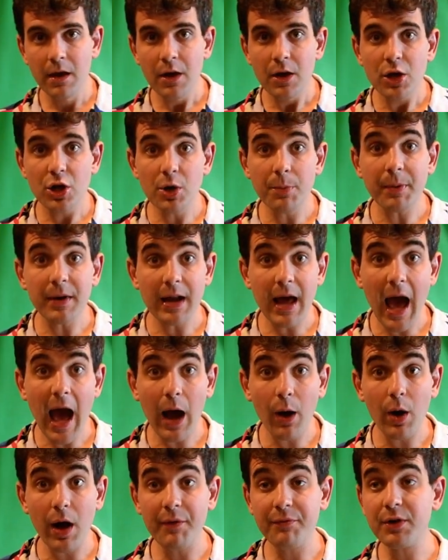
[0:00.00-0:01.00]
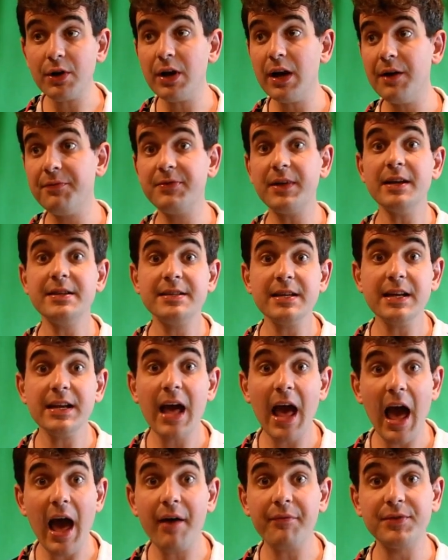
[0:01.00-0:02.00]
You know, but however, if they did
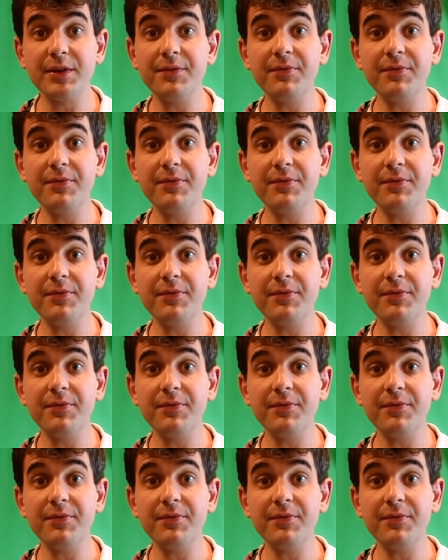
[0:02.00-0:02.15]
have